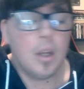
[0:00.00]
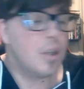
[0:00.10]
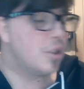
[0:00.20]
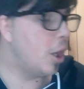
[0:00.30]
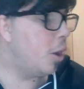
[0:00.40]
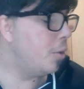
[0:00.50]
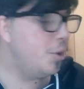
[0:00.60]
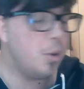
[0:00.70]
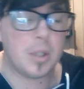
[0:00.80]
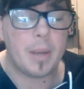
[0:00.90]
So
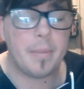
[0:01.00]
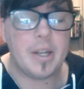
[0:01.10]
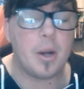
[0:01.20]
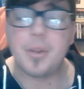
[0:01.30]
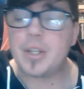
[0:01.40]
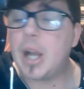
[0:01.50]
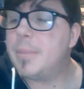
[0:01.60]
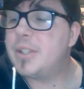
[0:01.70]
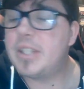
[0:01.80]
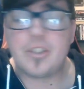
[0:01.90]
you let me know in the
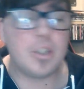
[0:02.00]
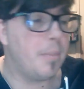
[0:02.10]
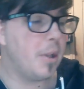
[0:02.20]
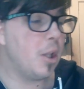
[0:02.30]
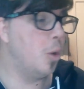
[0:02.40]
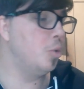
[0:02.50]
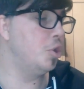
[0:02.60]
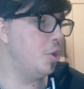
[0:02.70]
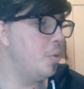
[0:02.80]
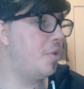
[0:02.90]
comment section below. Do
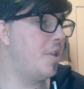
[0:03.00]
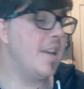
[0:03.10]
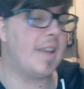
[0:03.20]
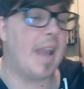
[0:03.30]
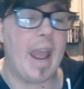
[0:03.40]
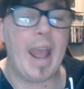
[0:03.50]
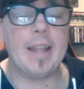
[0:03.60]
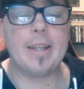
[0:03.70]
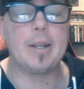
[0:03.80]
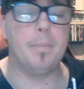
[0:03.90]
you think
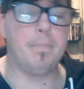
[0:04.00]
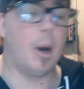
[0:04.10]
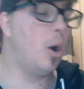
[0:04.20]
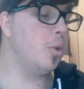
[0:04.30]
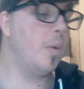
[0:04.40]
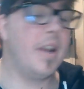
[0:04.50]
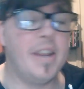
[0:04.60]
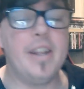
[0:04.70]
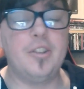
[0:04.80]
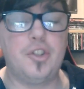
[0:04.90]
Alec Baldwin
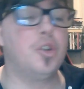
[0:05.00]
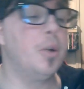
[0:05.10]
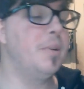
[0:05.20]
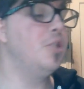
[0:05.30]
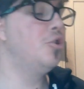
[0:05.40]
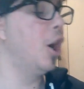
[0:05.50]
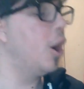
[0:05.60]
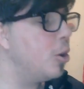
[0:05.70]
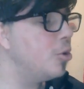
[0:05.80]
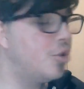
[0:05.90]
should be
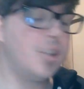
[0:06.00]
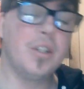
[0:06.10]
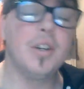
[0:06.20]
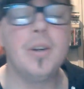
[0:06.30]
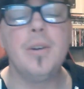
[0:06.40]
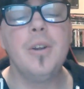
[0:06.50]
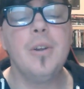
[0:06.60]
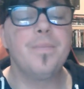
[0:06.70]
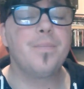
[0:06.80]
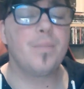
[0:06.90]
charged?
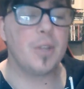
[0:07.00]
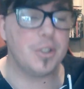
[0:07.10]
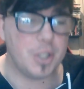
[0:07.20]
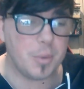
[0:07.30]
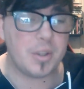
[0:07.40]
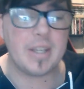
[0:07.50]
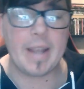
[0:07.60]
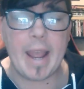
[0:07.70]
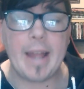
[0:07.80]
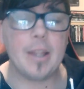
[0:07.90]
Do you think
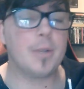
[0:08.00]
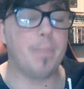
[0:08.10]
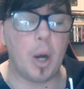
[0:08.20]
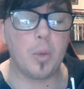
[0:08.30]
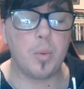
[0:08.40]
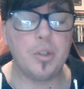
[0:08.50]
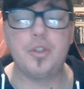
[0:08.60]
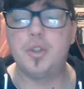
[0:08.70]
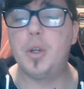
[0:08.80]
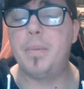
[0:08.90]
Alec Baldwin
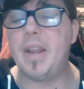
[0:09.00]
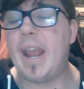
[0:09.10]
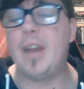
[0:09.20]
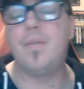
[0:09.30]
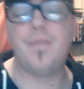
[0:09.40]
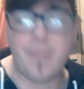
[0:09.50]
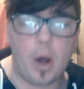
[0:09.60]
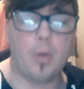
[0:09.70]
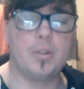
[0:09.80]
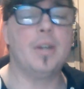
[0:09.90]
should be at
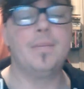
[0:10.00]
fault?